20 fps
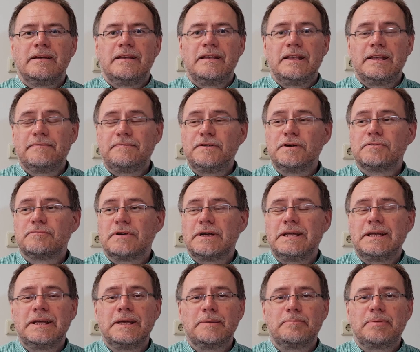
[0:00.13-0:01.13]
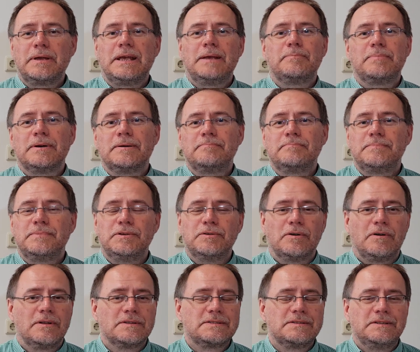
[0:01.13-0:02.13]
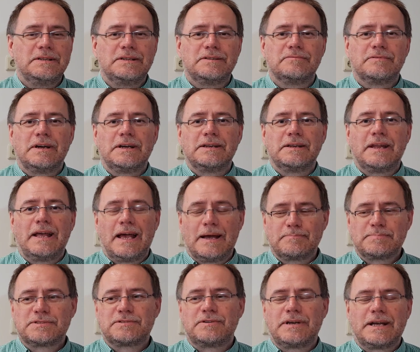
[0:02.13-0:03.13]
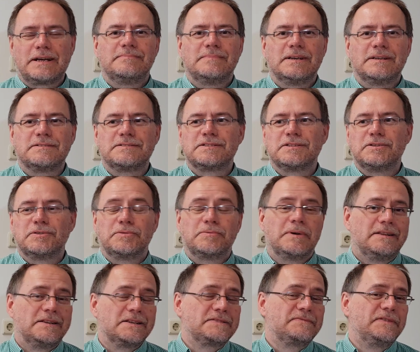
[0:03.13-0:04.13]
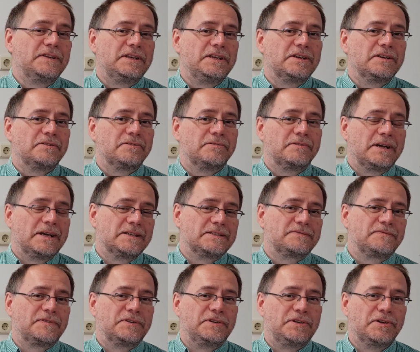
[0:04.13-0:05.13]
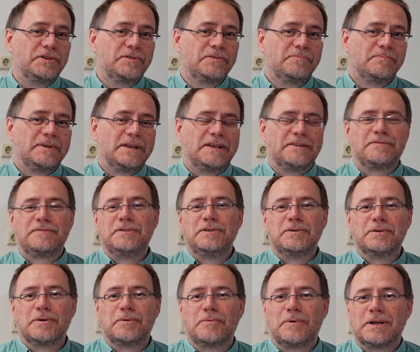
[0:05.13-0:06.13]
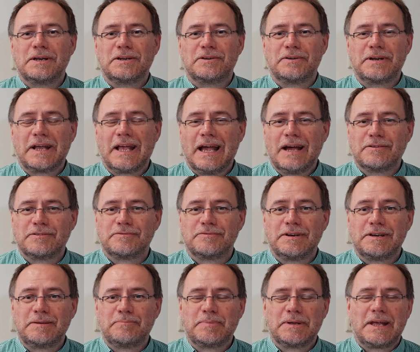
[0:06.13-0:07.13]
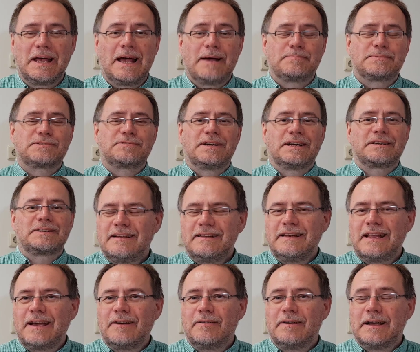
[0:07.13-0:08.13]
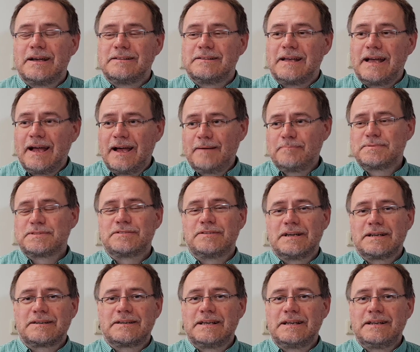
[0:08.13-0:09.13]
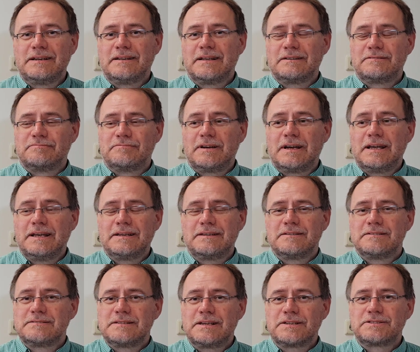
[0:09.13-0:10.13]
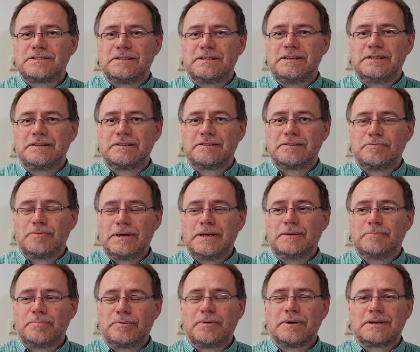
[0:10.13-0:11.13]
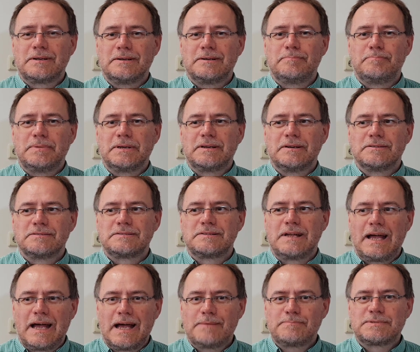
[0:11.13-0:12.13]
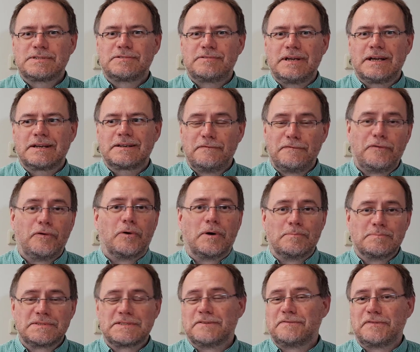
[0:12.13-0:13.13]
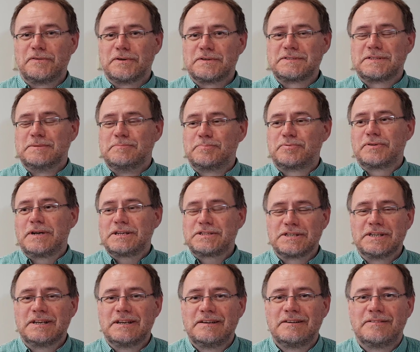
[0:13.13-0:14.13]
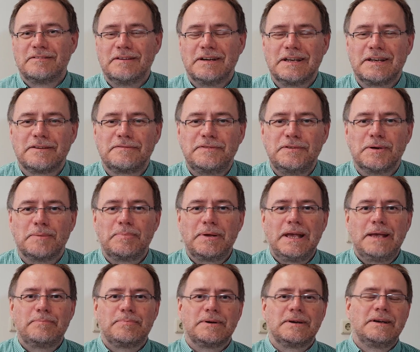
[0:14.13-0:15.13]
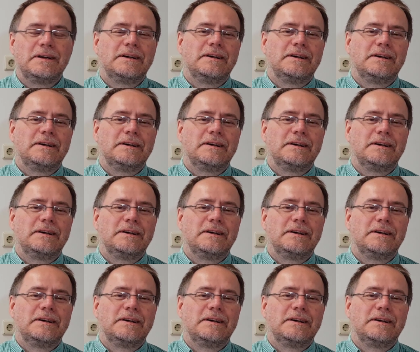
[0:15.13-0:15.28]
If you're writing a paper, you also need to write an abstract. And so this video is for you if you're wondering how to write a better abstract. Now, the abstract, getting that right is actually quite important because the abstract forms the first impression, right, of your paper